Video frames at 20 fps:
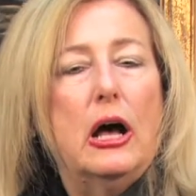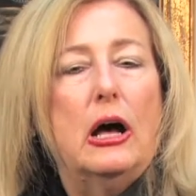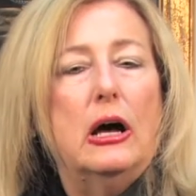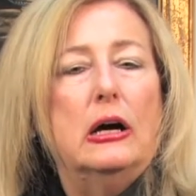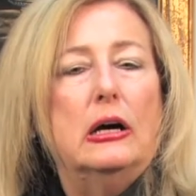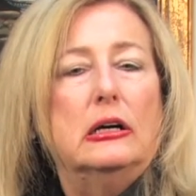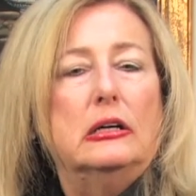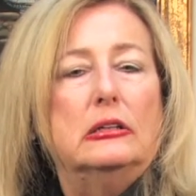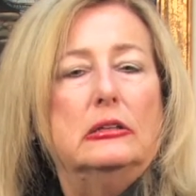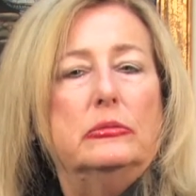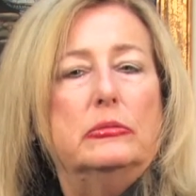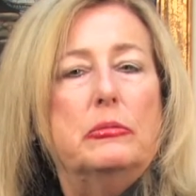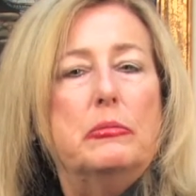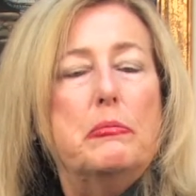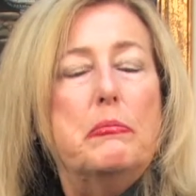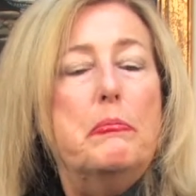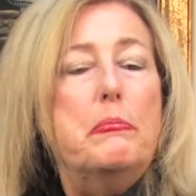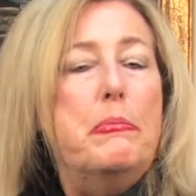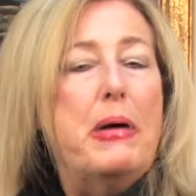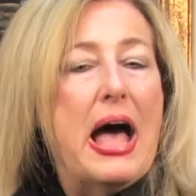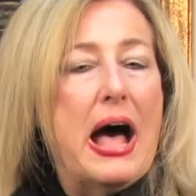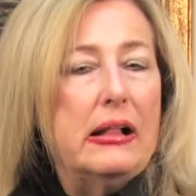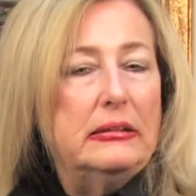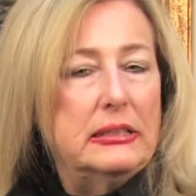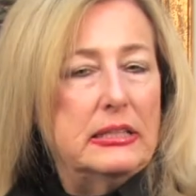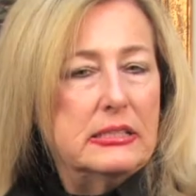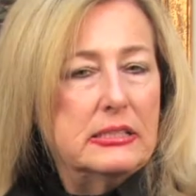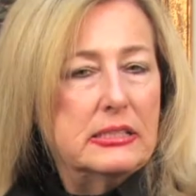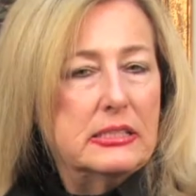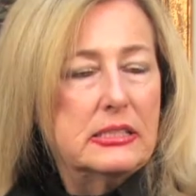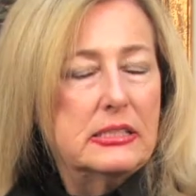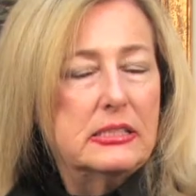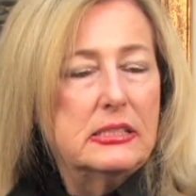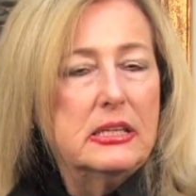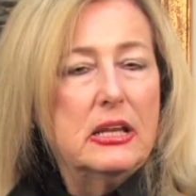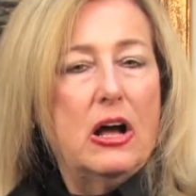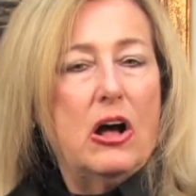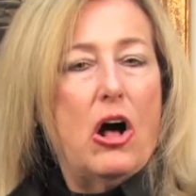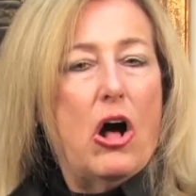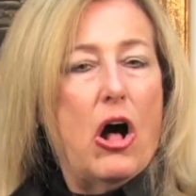Uh, balance
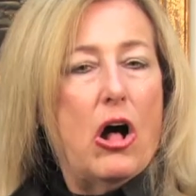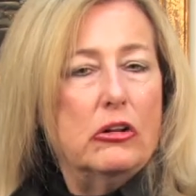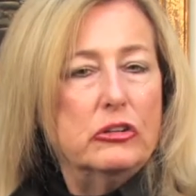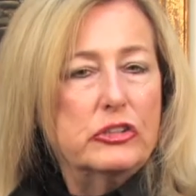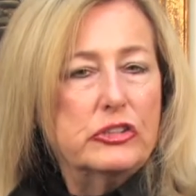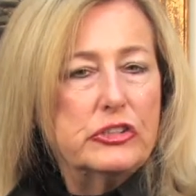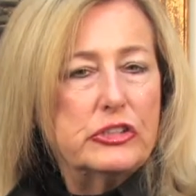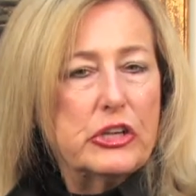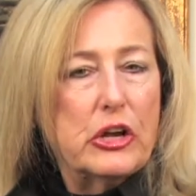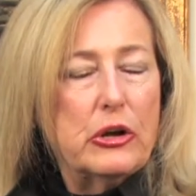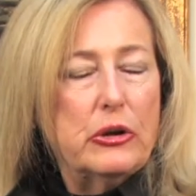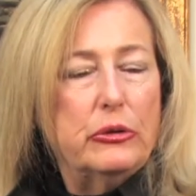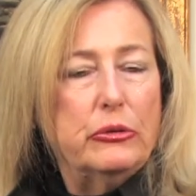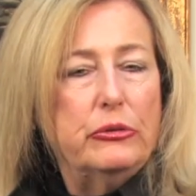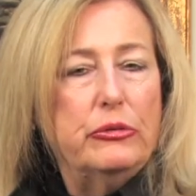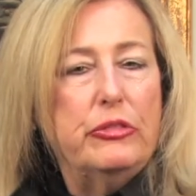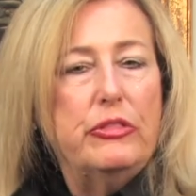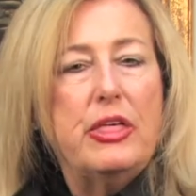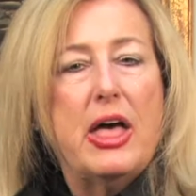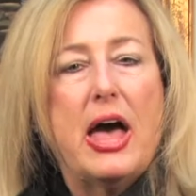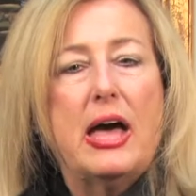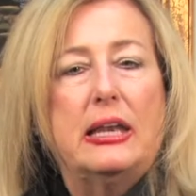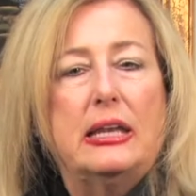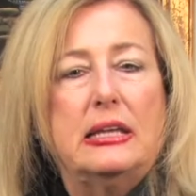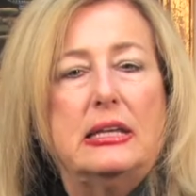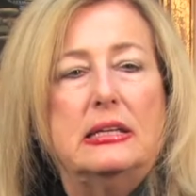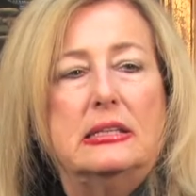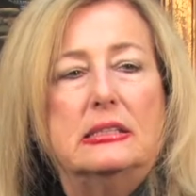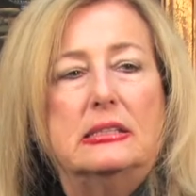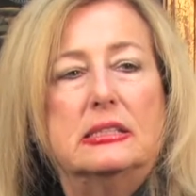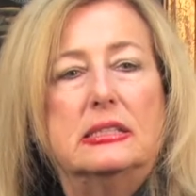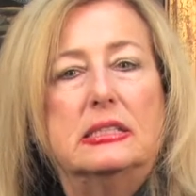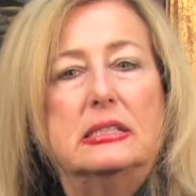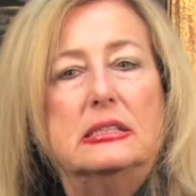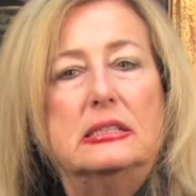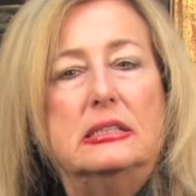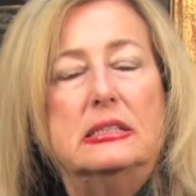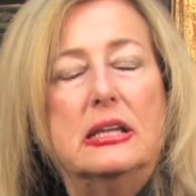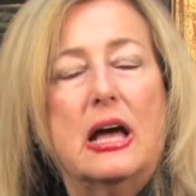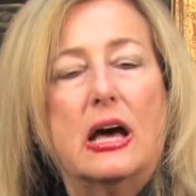also that is
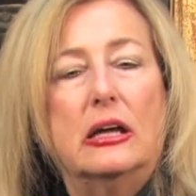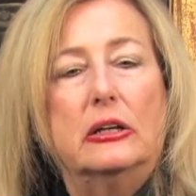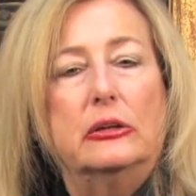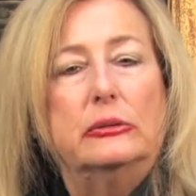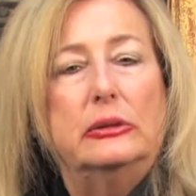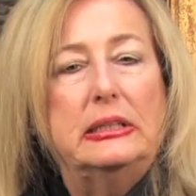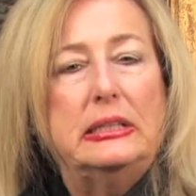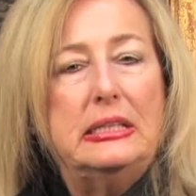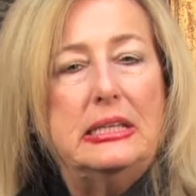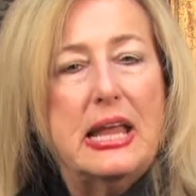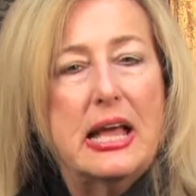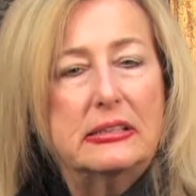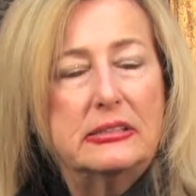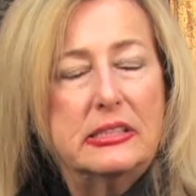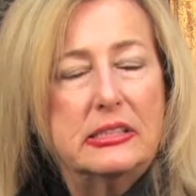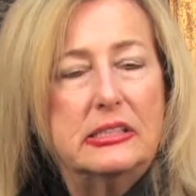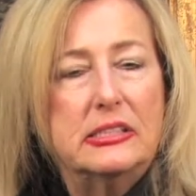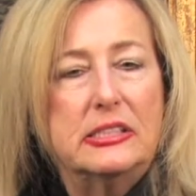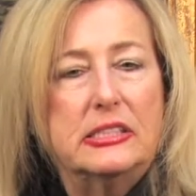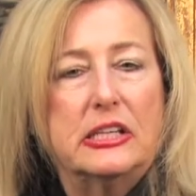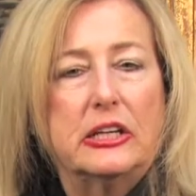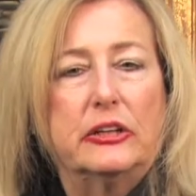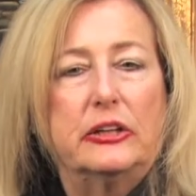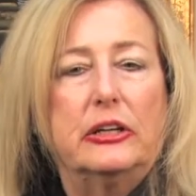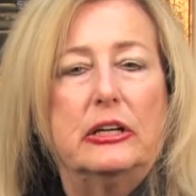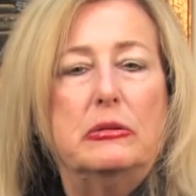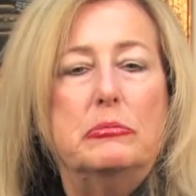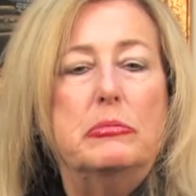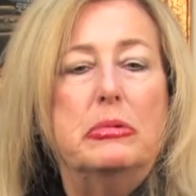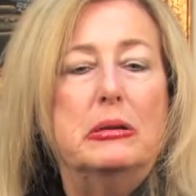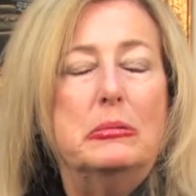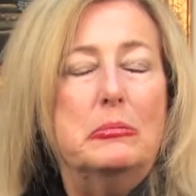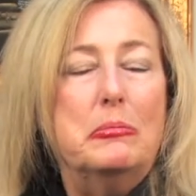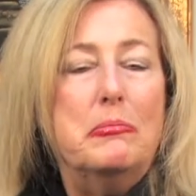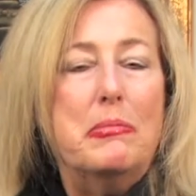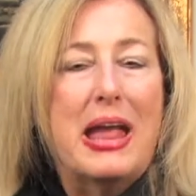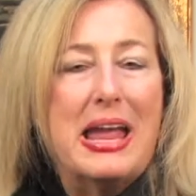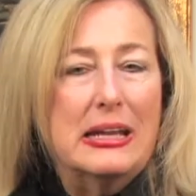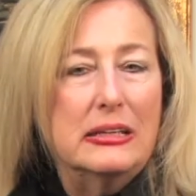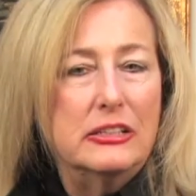not only necessary but
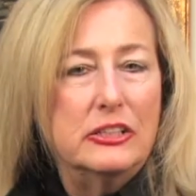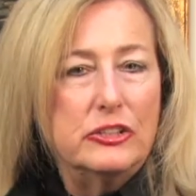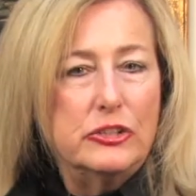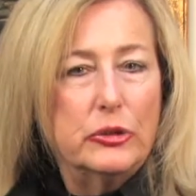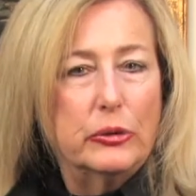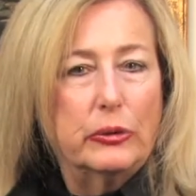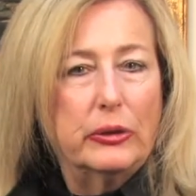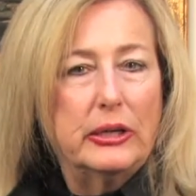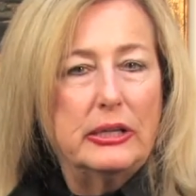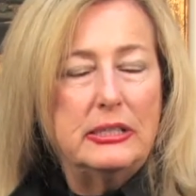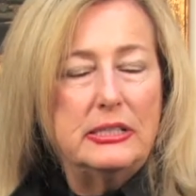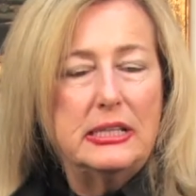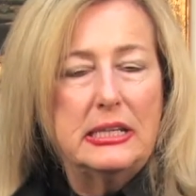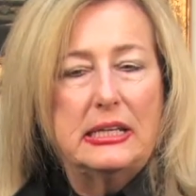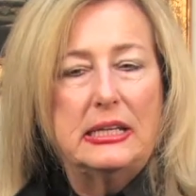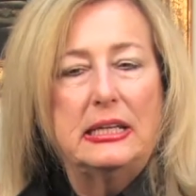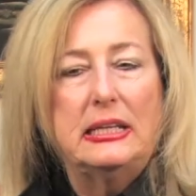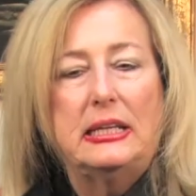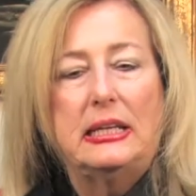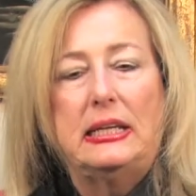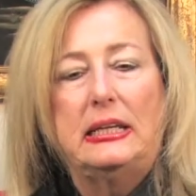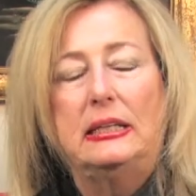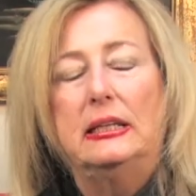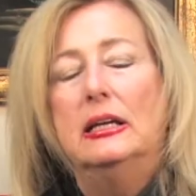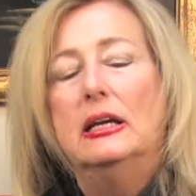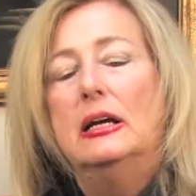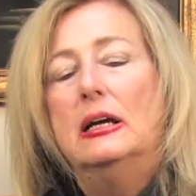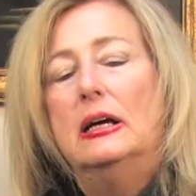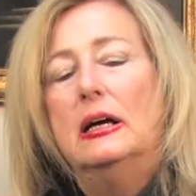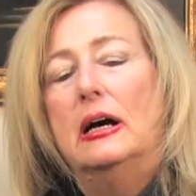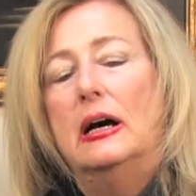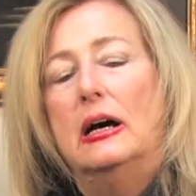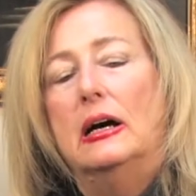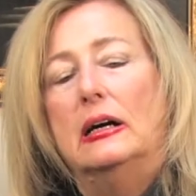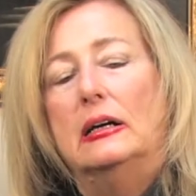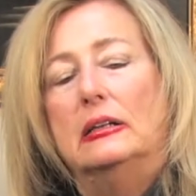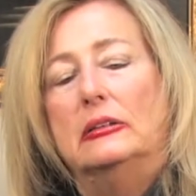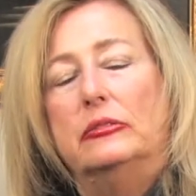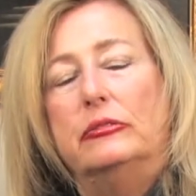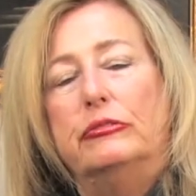mandatory to any
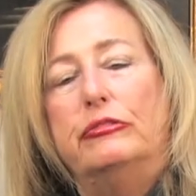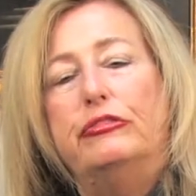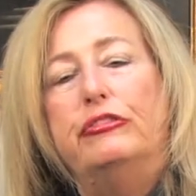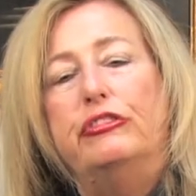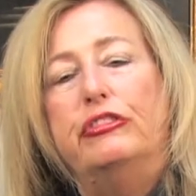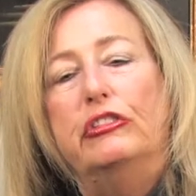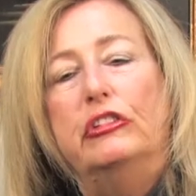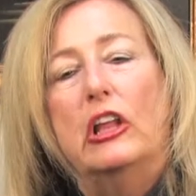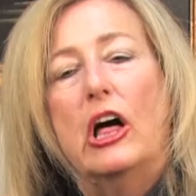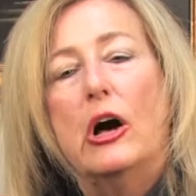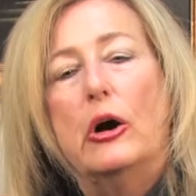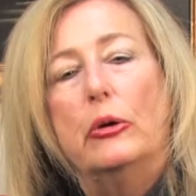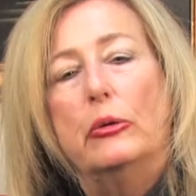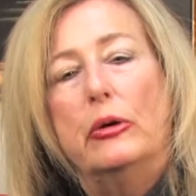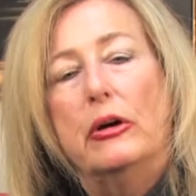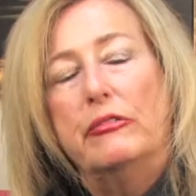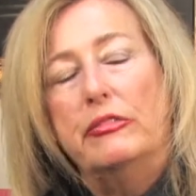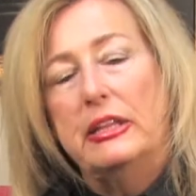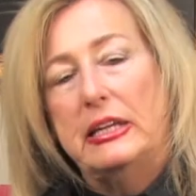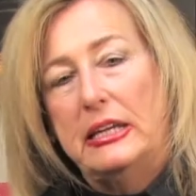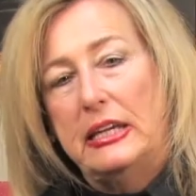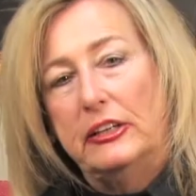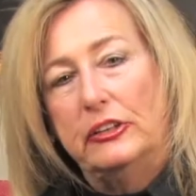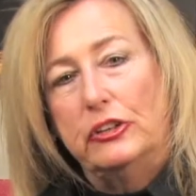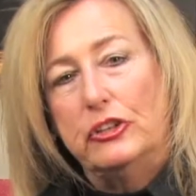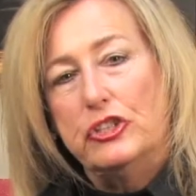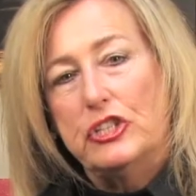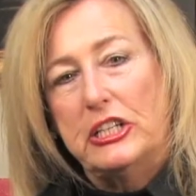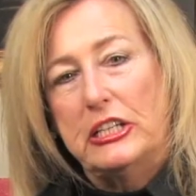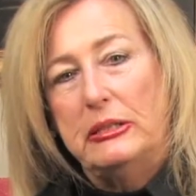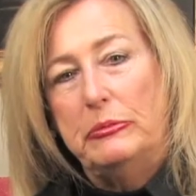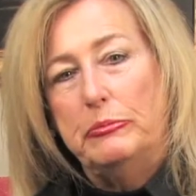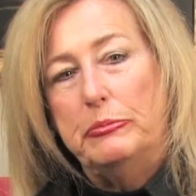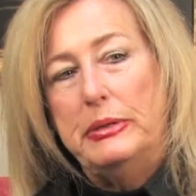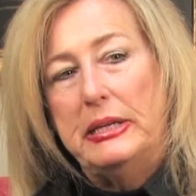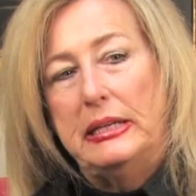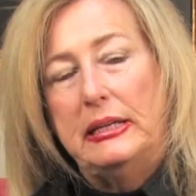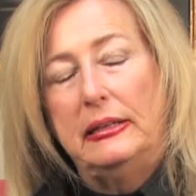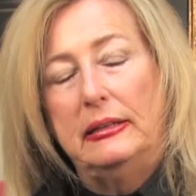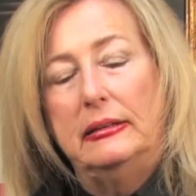uh, flow of the energy
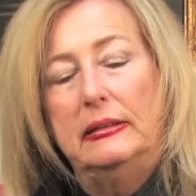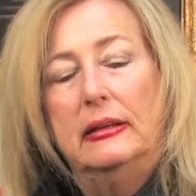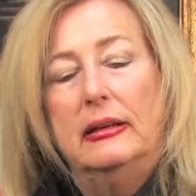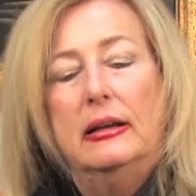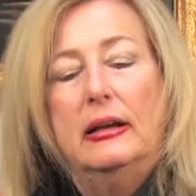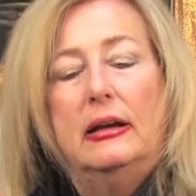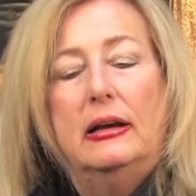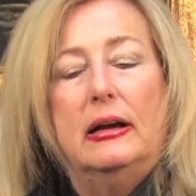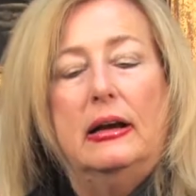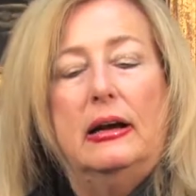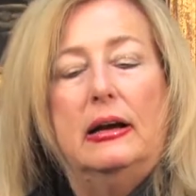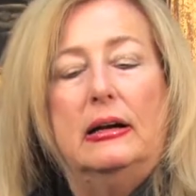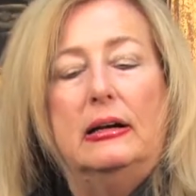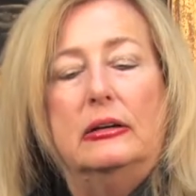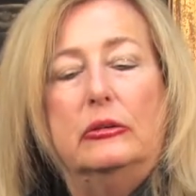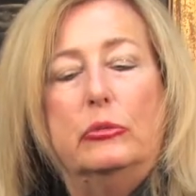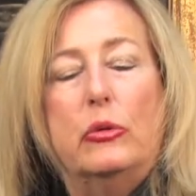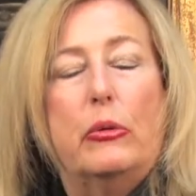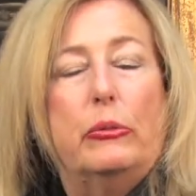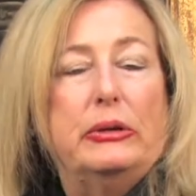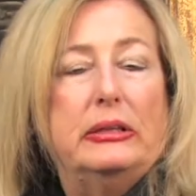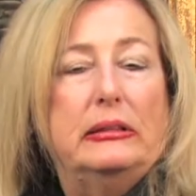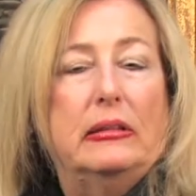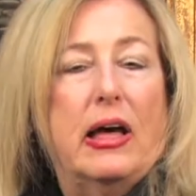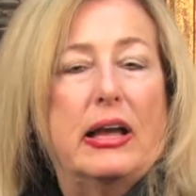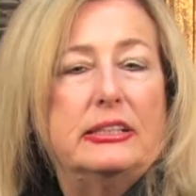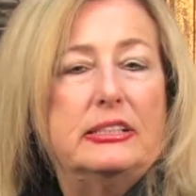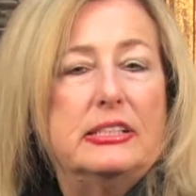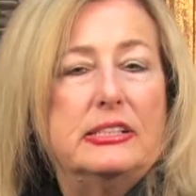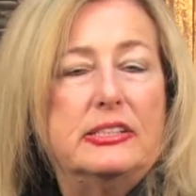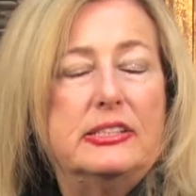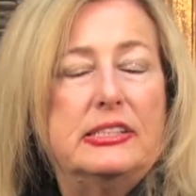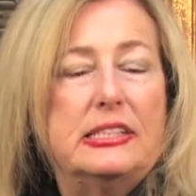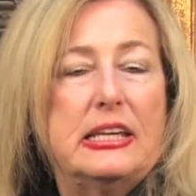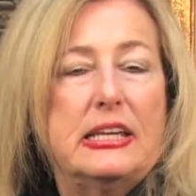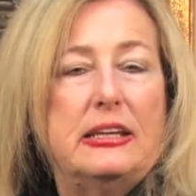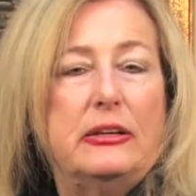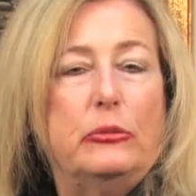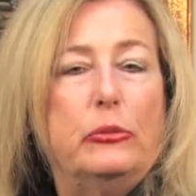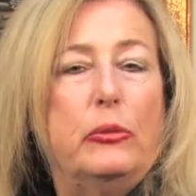being uh, what we'd like to
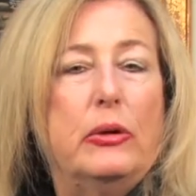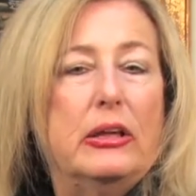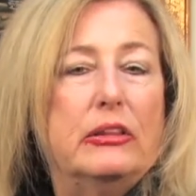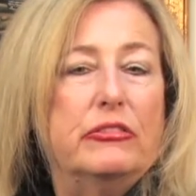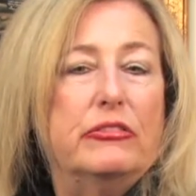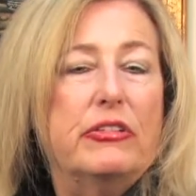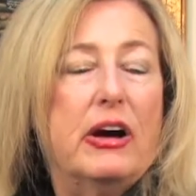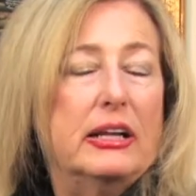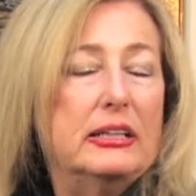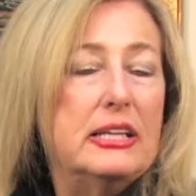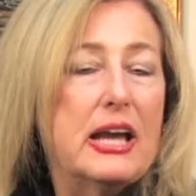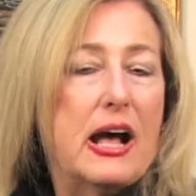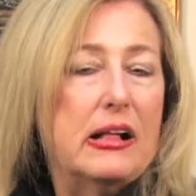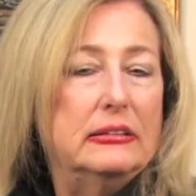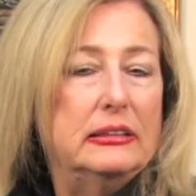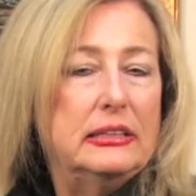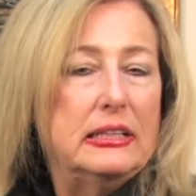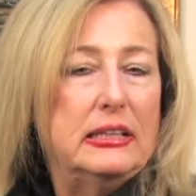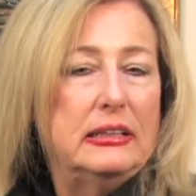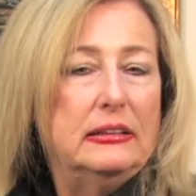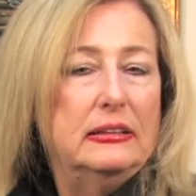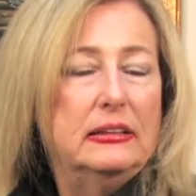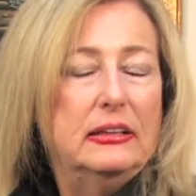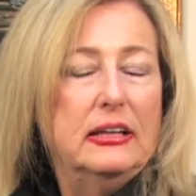see with vitality.